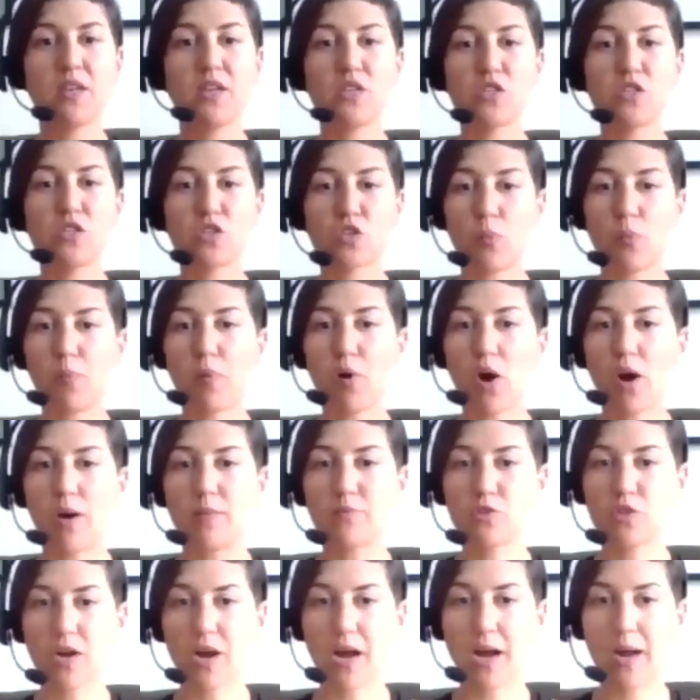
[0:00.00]
So
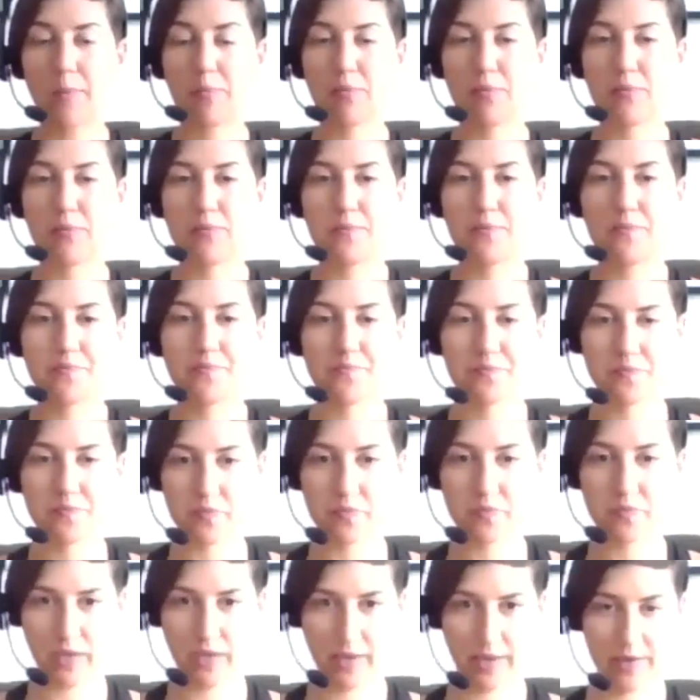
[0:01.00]
palms are up.
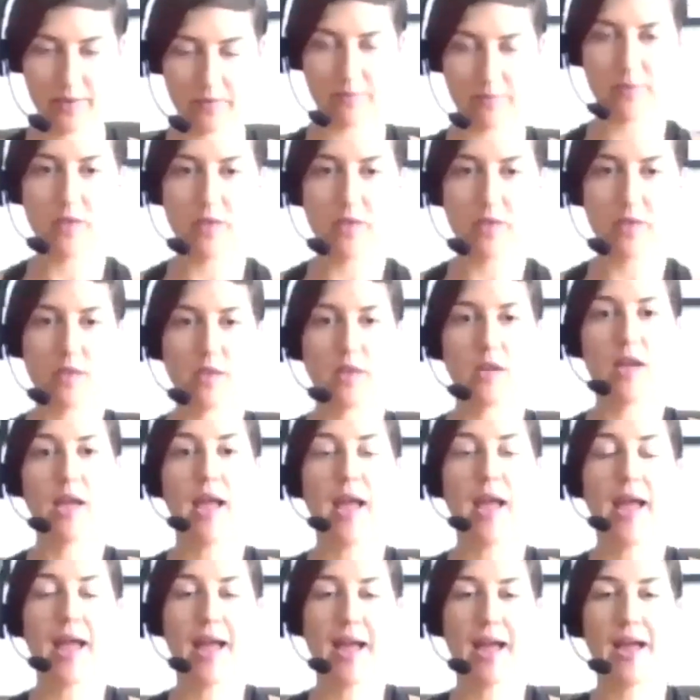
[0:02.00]
Okay.
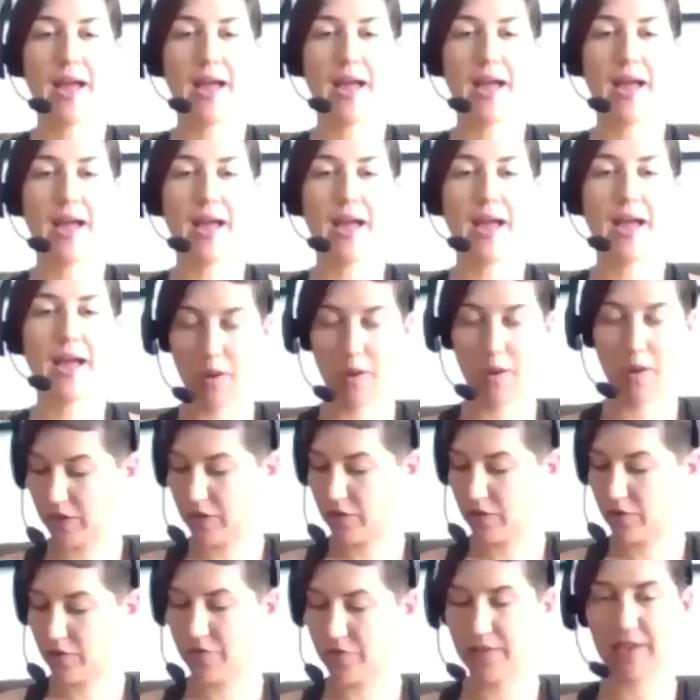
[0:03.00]
And I want you
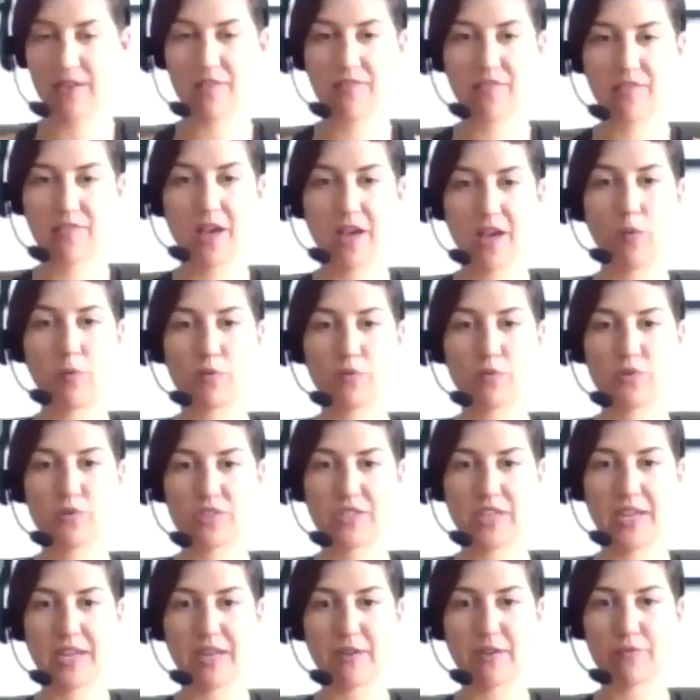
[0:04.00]
to think of the elbows
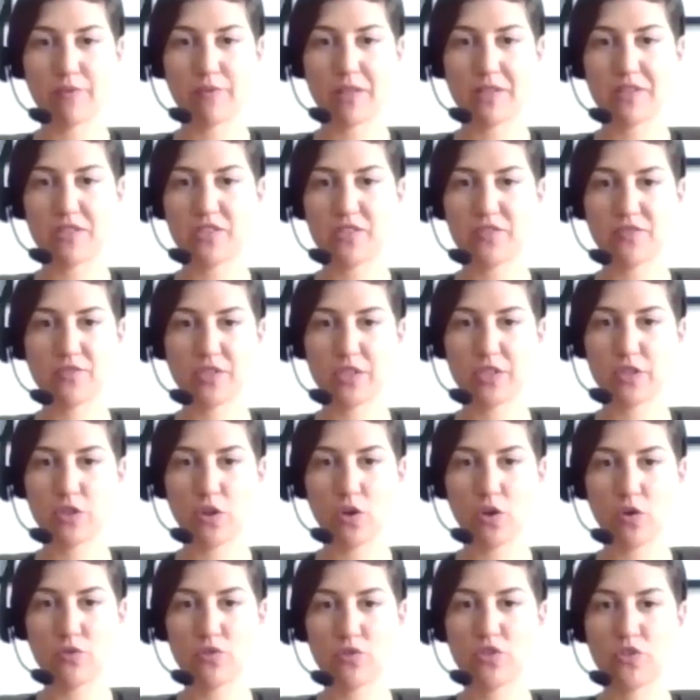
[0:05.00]
staying relatively
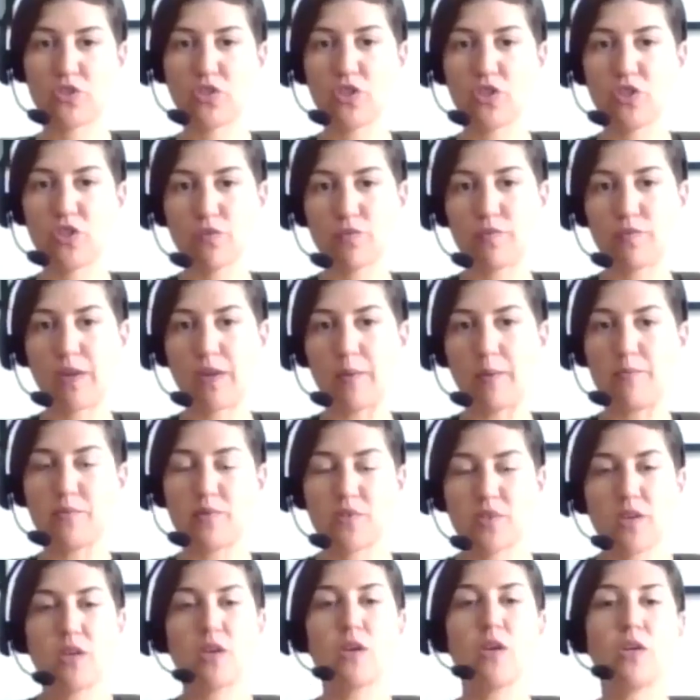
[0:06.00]
close to your
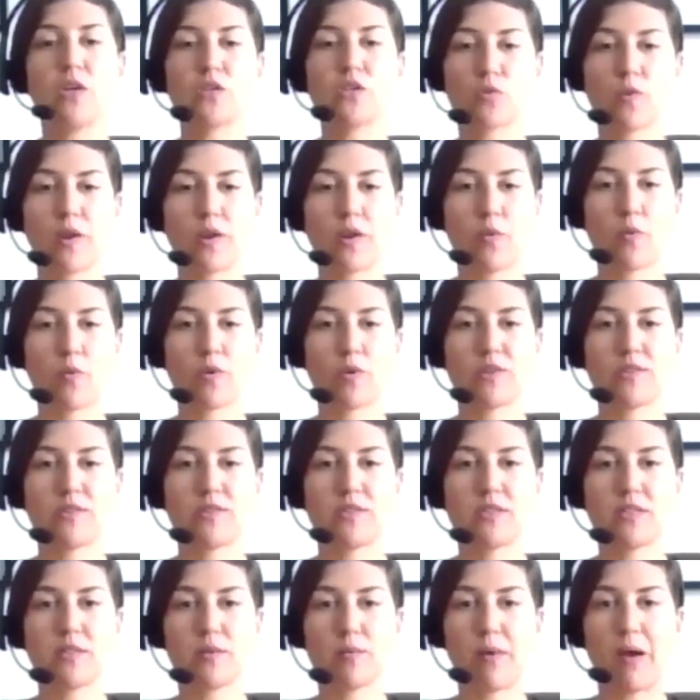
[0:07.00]
ribs. So I don't want to
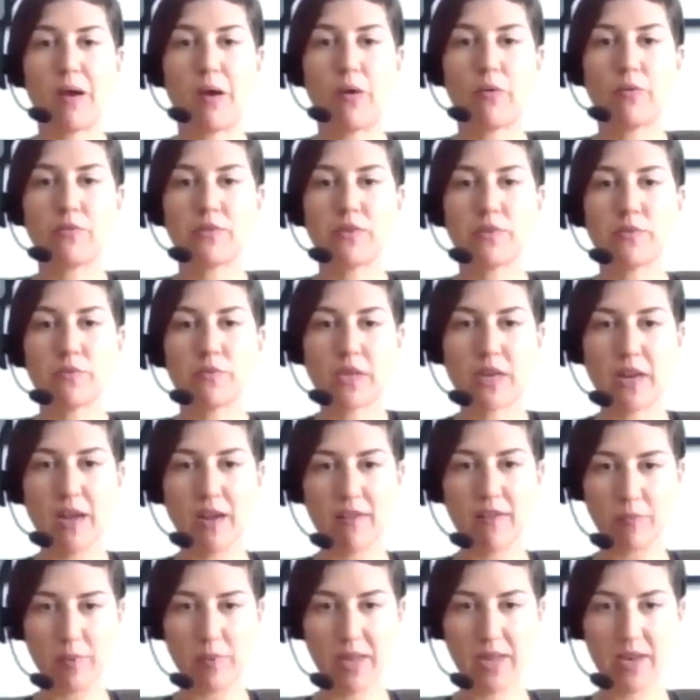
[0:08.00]
see them out. We're going to
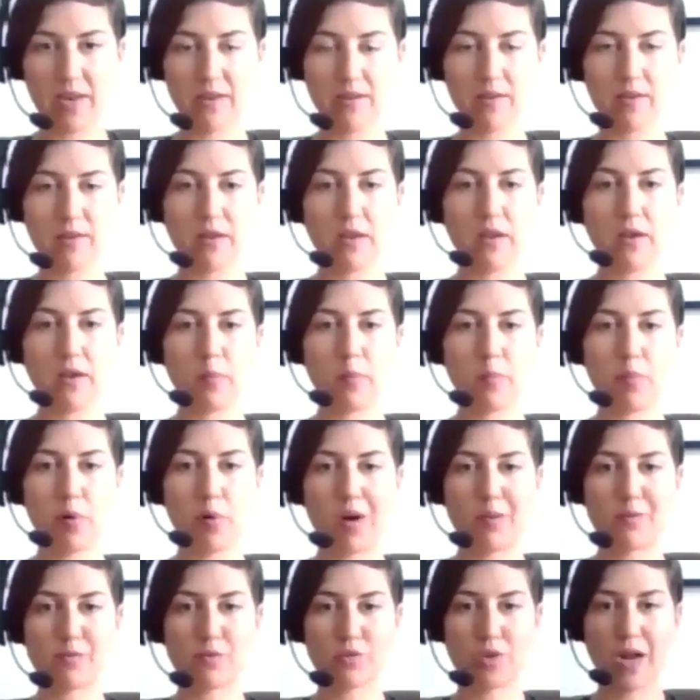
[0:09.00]
have them in,
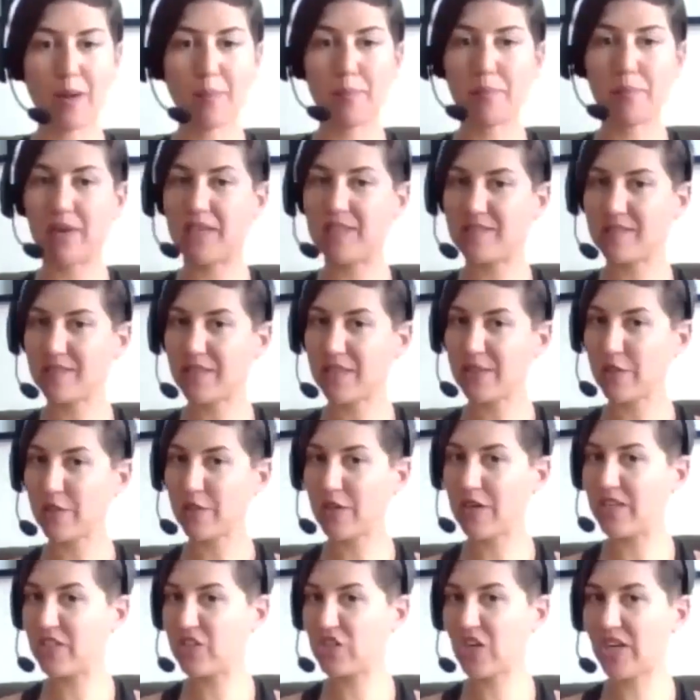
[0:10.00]
palms are up, and it's like you're
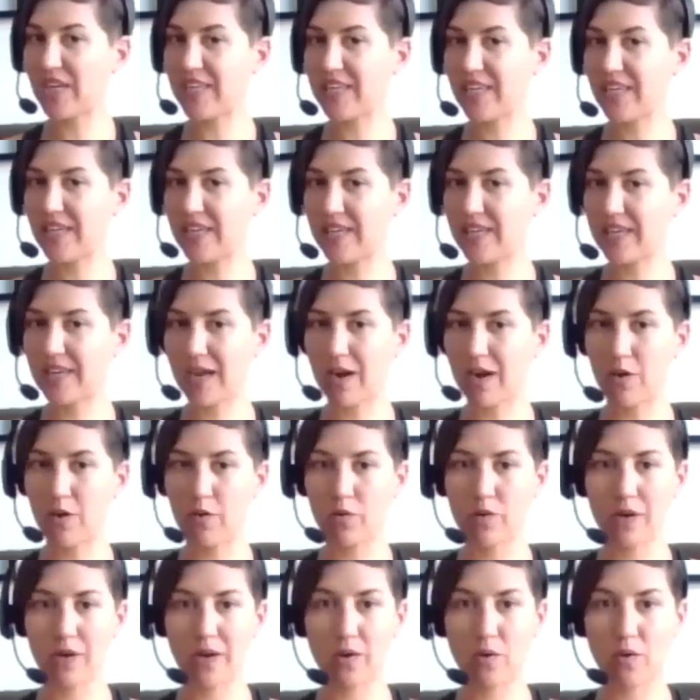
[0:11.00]
hitchhiking out
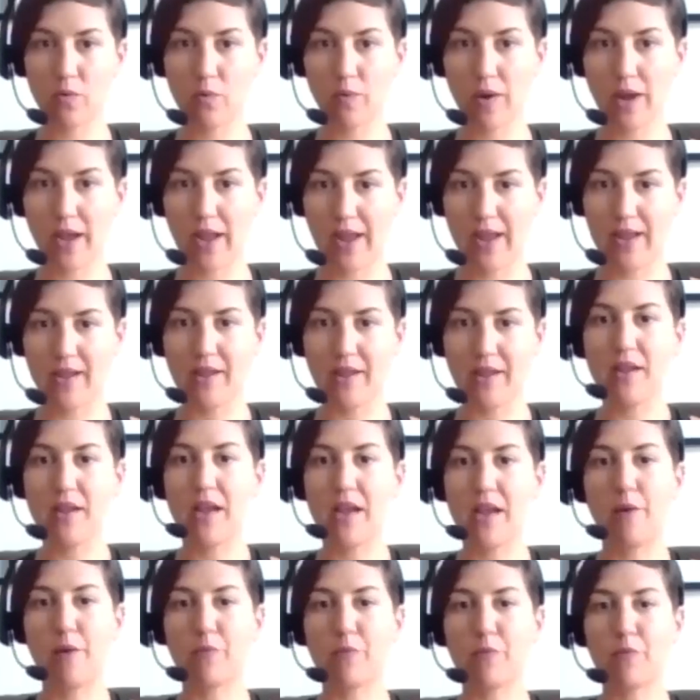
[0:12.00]
and away.
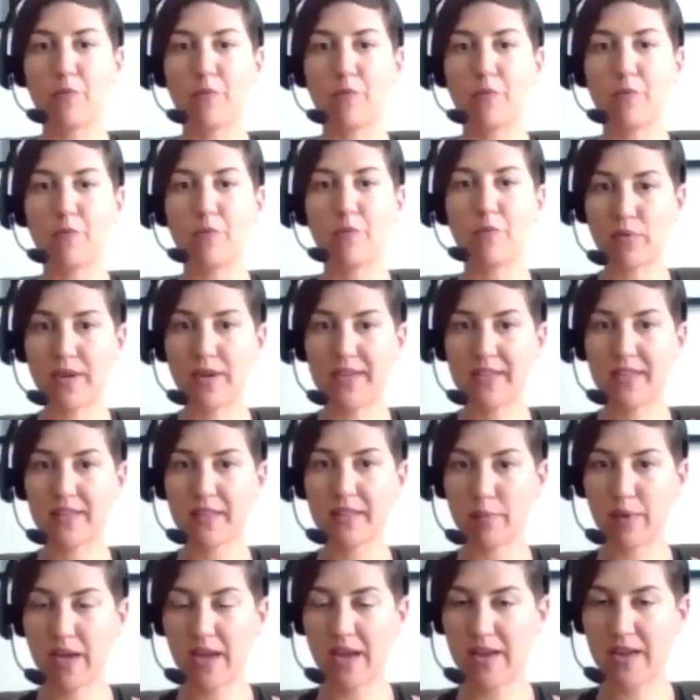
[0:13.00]
And we're going to break the
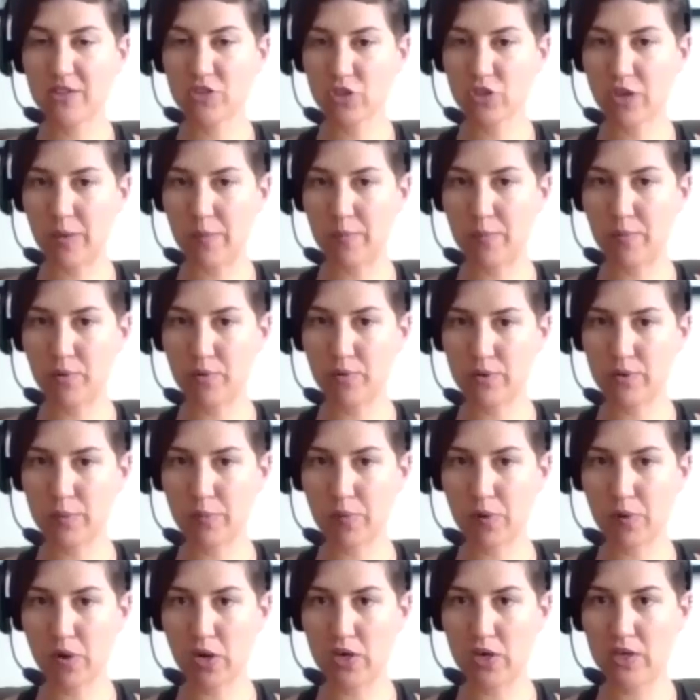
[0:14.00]
band, try and pull it
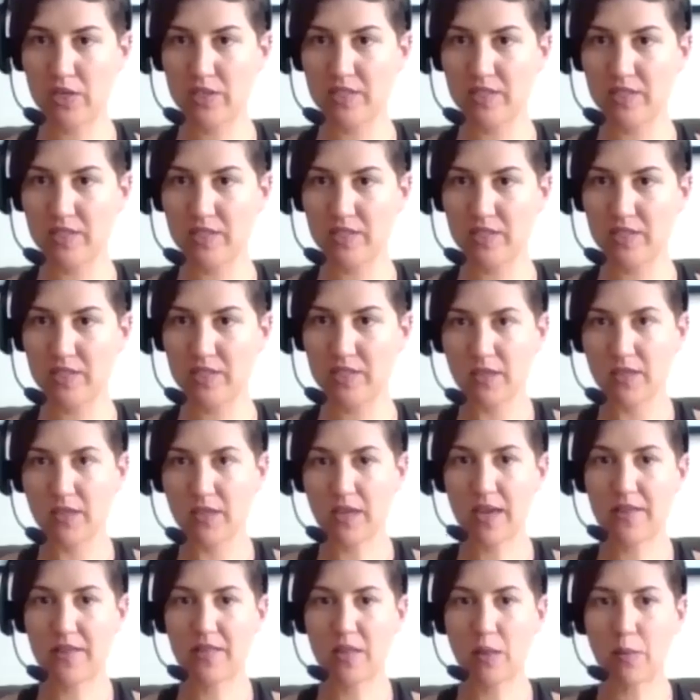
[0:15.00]
apart,
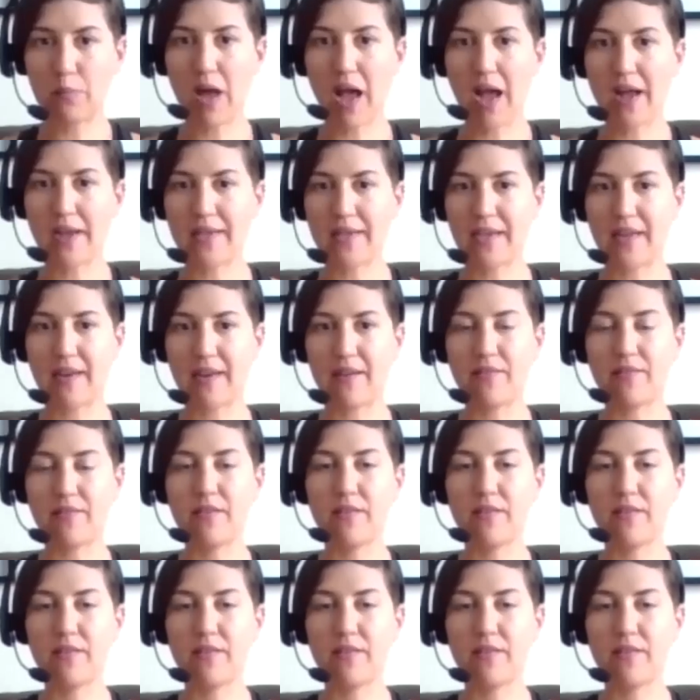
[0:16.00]
and then back in.